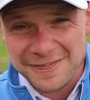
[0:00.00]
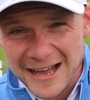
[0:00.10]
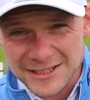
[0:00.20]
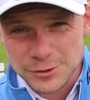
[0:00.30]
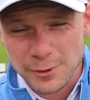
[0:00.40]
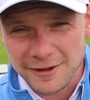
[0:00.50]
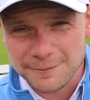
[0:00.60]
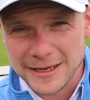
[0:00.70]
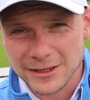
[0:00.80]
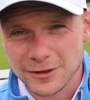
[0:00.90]
That's the one
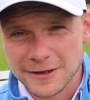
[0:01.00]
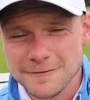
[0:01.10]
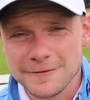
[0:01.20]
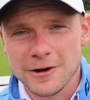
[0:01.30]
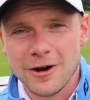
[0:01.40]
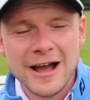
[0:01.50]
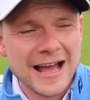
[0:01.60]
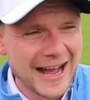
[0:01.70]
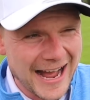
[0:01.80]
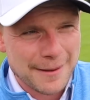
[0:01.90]
I've been looking for.
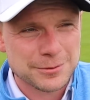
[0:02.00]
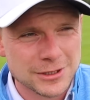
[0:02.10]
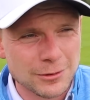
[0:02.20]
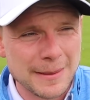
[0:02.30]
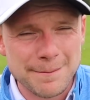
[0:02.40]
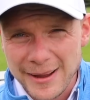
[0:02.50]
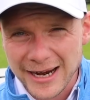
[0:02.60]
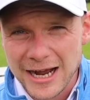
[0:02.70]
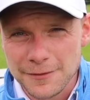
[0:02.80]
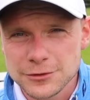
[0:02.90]
Absolutely
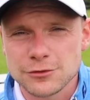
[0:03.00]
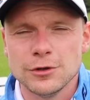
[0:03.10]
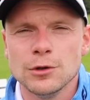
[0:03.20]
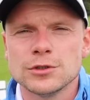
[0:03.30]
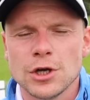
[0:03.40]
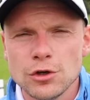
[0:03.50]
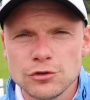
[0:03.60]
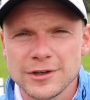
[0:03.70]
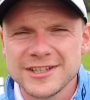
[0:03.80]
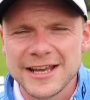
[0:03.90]
bang out the screws,
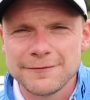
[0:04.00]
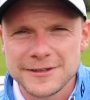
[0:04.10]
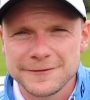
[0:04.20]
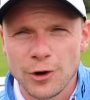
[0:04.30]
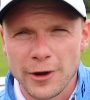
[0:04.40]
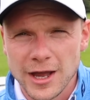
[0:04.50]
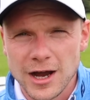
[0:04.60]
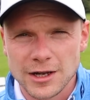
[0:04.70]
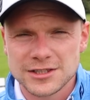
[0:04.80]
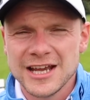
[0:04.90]
174
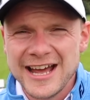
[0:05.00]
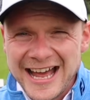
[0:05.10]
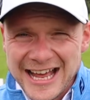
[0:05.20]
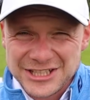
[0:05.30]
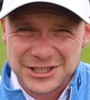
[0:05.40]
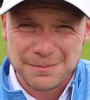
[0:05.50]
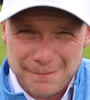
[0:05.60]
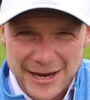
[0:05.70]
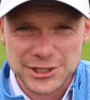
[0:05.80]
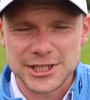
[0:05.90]
yards,
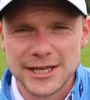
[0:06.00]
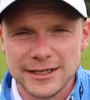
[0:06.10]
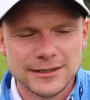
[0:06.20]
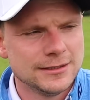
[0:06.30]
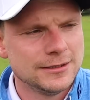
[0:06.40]
smashed it.